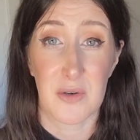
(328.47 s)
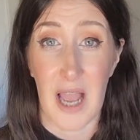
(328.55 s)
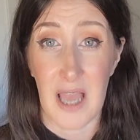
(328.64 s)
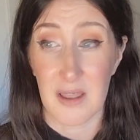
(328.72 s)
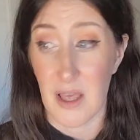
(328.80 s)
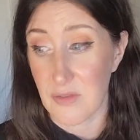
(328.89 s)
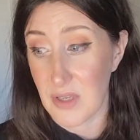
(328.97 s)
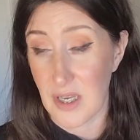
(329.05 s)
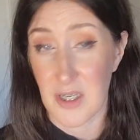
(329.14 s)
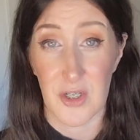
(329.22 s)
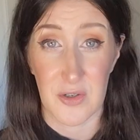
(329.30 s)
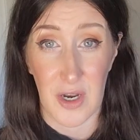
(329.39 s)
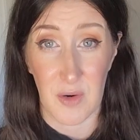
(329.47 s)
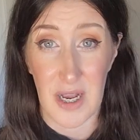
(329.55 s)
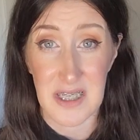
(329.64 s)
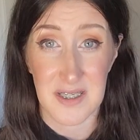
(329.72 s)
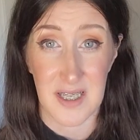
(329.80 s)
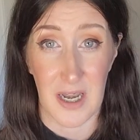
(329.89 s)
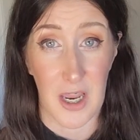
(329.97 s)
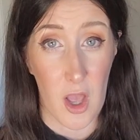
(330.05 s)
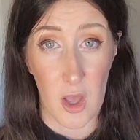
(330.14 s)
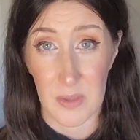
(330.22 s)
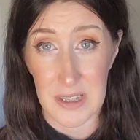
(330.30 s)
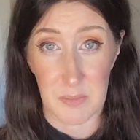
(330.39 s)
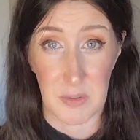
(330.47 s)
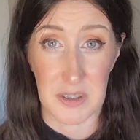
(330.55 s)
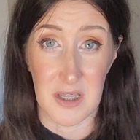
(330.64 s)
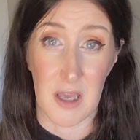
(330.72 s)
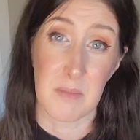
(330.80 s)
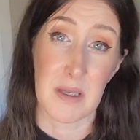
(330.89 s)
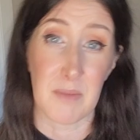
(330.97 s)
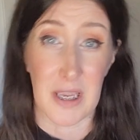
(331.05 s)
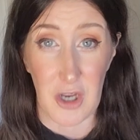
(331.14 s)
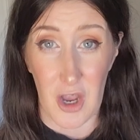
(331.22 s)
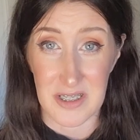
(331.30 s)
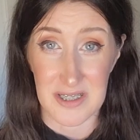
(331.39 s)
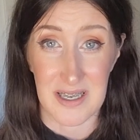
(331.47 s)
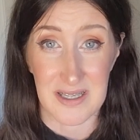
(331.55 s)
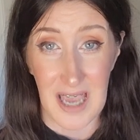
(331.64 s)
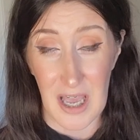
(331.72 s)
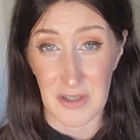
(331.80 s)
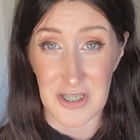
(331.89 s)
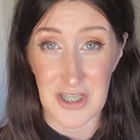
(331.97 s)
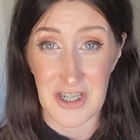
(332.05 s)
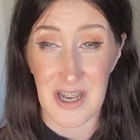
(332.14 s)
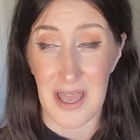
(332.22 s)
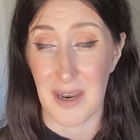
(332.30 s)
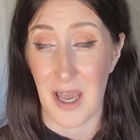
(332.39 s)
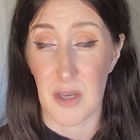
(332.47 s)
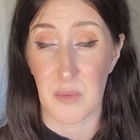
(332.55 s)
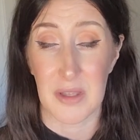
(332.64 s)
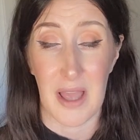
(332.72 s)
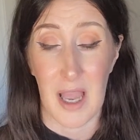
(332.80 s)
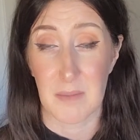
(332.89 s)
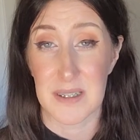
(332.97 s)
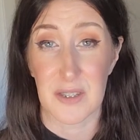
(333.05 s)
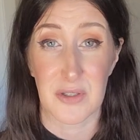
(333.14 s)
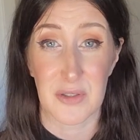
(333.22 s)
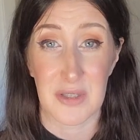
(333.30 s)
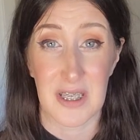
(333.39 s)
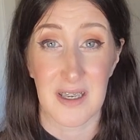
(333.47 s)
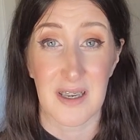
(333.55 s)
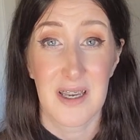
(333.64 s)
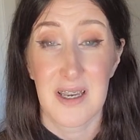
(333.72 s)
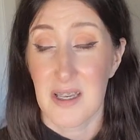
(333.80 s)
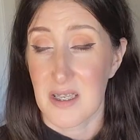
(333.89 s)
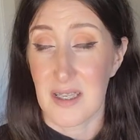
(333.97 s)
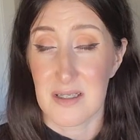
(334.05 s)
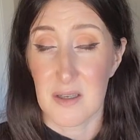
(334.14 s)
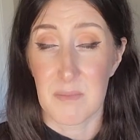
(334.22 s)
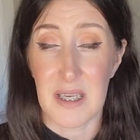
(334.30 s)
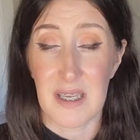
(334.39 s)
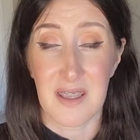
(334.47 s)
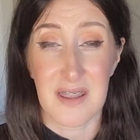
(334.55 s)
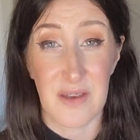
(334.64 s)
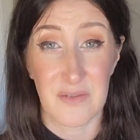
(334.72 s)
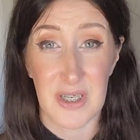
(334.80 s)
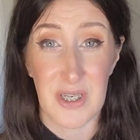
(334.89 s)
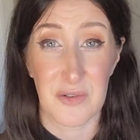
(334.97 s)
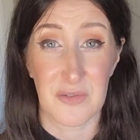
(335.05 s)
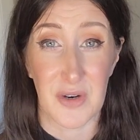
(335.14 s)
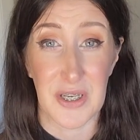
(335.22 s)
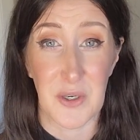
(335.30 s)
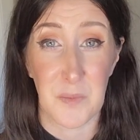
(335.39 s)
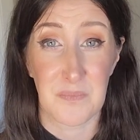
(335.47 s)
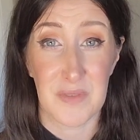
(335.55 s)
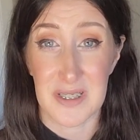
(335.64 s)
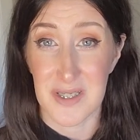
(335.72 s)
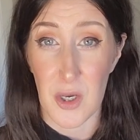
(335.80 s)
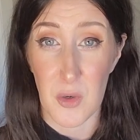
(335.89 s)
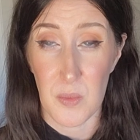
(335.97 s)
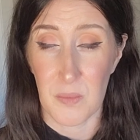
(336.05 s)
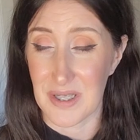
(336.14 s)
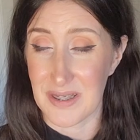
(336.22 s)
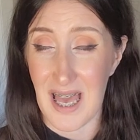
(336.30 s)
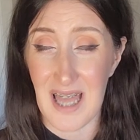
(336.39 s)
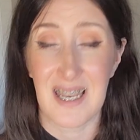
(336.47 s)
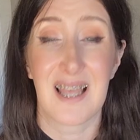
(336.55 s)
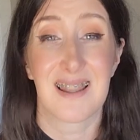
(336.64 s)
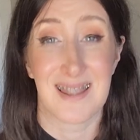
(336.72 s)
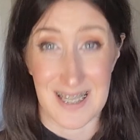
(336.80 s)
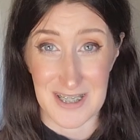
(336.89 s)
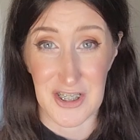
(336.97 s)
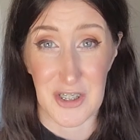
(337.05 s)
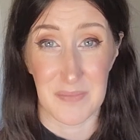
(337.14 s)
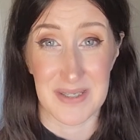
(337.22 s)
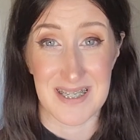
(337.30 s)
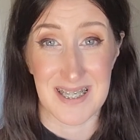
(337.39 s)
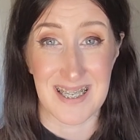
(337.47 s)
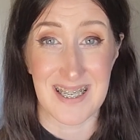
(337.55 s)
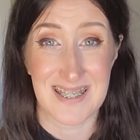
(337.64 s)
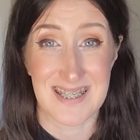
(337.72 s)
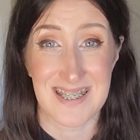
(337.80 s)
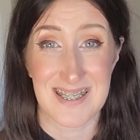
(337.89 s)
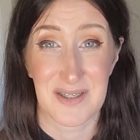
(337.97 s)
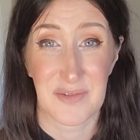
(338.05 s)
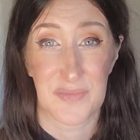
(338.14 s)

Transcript: I love getting your requests and I always put them in my content calendar, and I will absolutely get to making that video for you. So with that, let's jump into things.